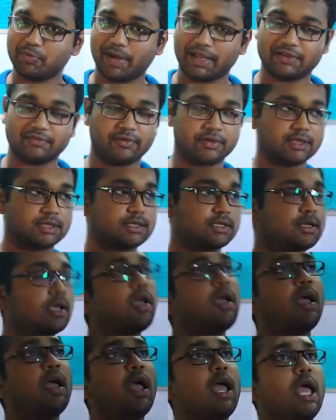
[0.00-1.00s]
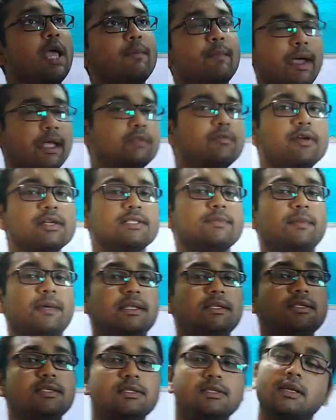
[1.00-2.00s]
to Mathverse. Mathverse
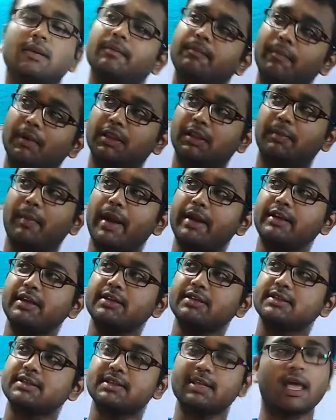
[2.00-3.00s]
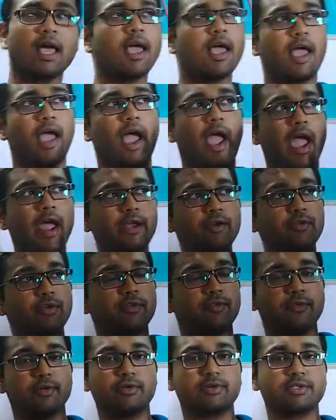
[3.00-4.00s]
means mathematics and
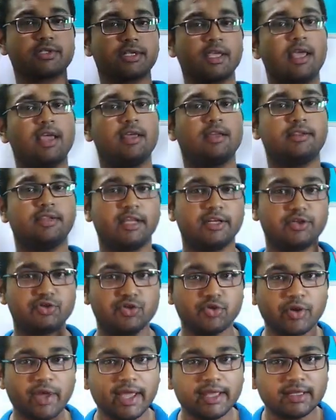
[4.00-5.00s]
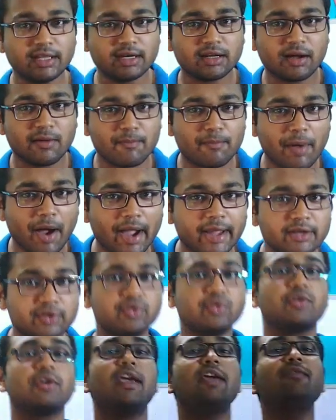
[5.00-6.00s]
universe that together
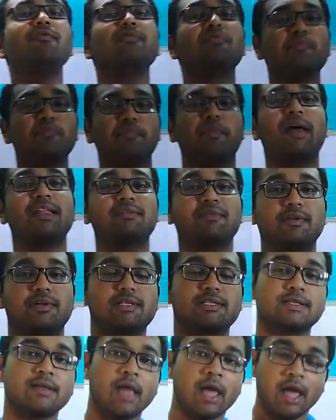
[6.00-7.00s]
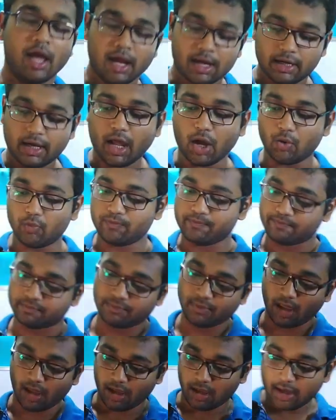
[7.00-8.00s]
combine to give Mathverse. Now,
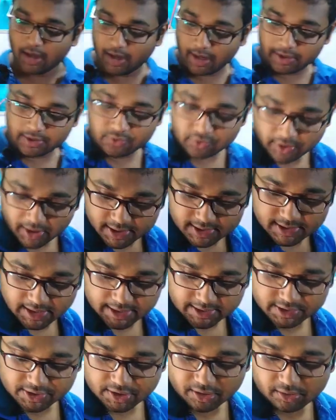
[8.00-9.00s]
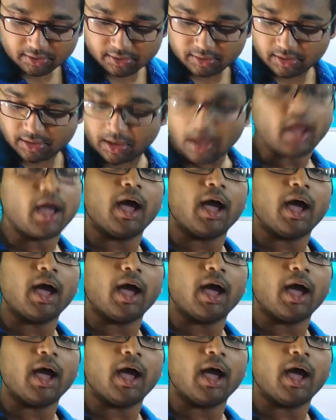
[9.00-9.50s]
in today's lecture,